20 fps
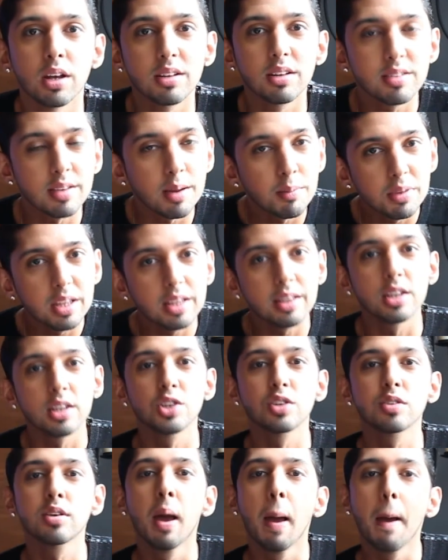It's something that
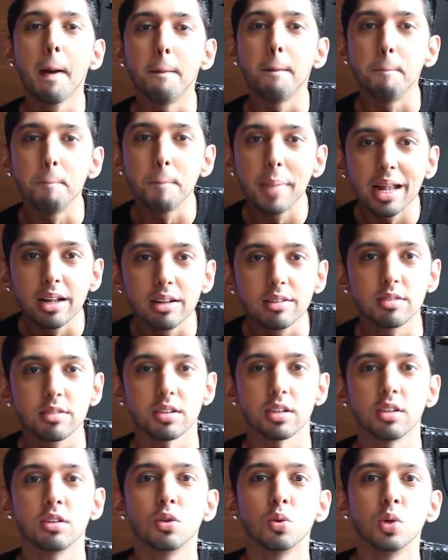just
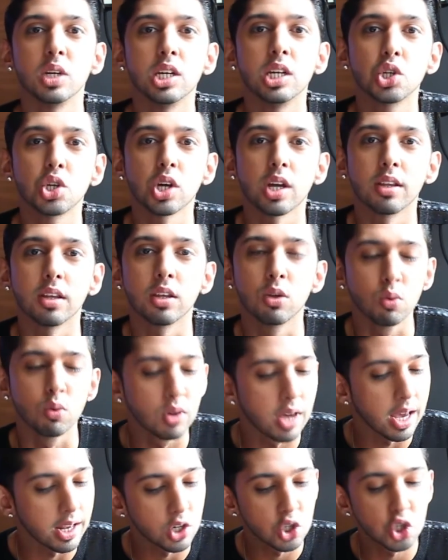melts into each other. You
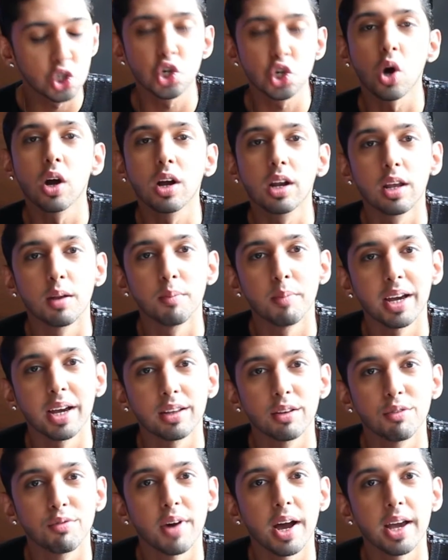get chocolate by
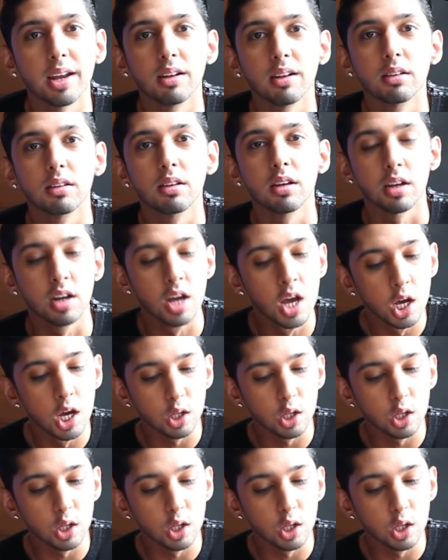the final third.